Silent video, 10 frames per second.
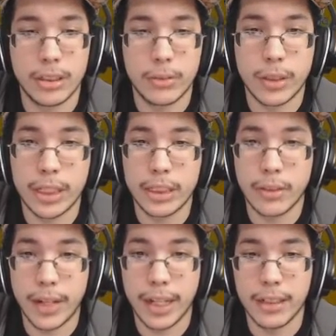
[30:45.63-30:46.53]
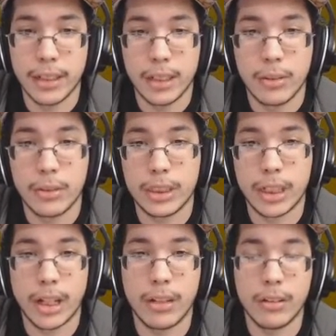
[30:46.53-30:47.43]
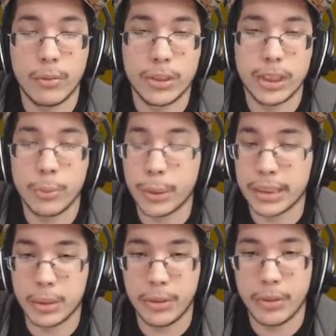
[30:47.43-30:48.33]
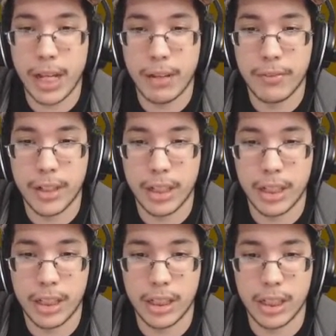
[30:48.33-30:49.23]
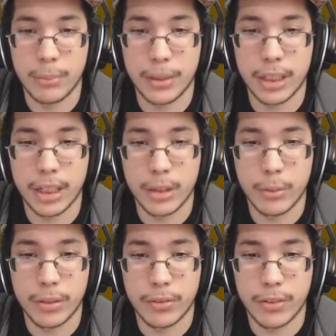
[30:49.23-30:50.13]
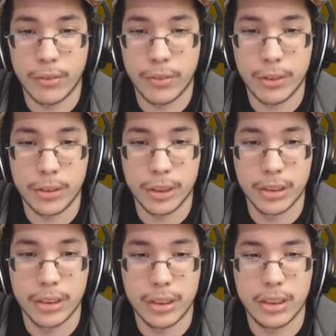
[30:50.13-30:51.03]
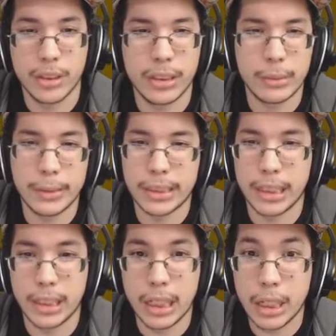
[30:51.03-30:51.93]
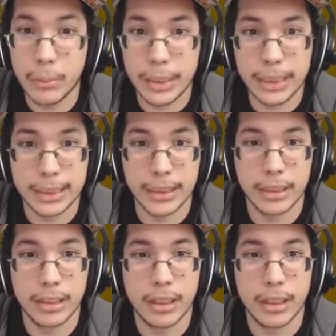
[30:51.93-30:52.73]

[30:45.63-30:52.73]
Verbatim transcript: We got Nidoran, which on the bright side we do have Madonna with Confusion. So this makes it a little bit easier.